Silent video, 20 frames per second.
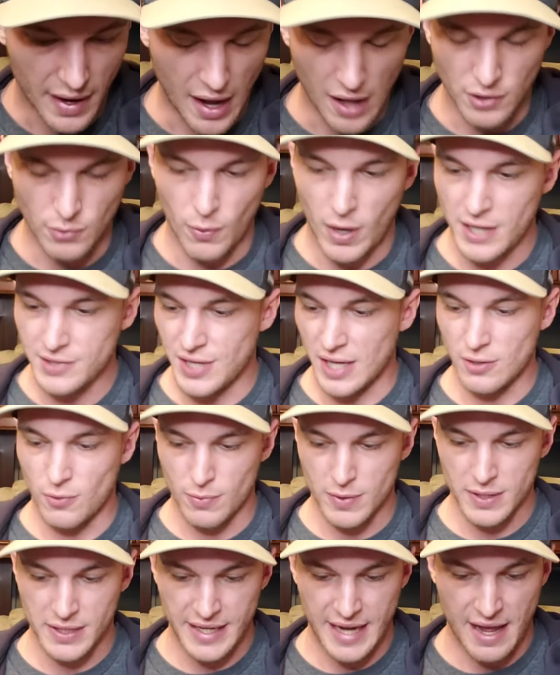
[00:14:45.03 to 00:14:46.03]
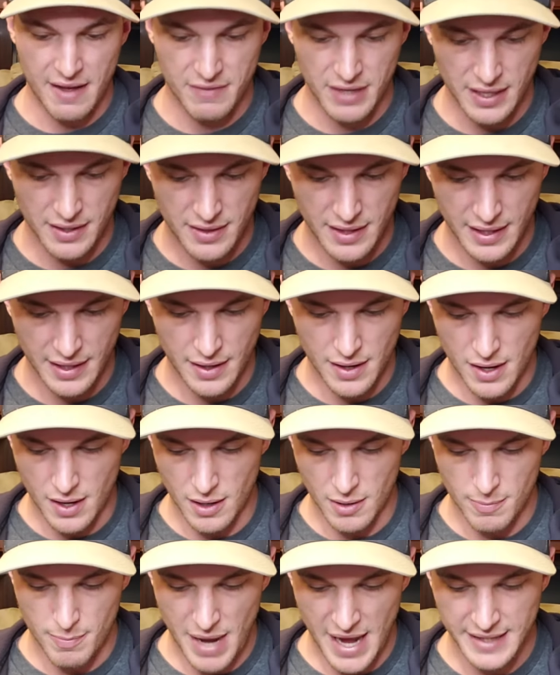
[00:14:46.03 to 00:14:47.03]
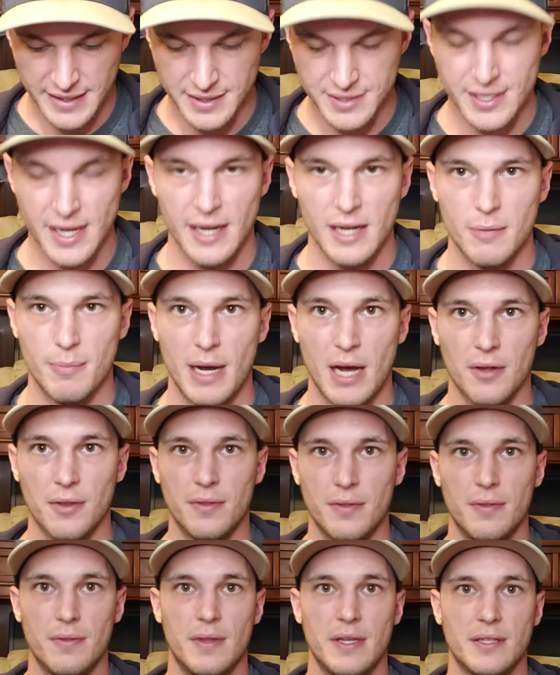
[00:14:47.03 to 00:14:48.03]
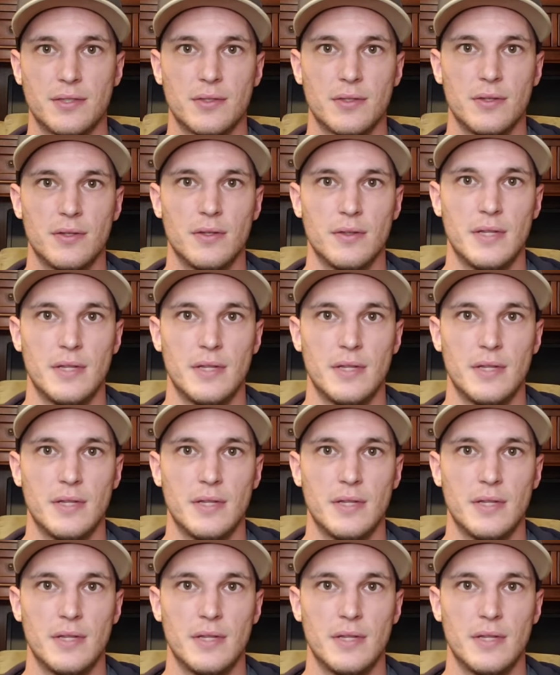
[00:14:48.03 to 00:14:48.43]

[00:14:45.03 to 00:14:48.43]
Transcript: otherwise, I don't really have anything bad to say about this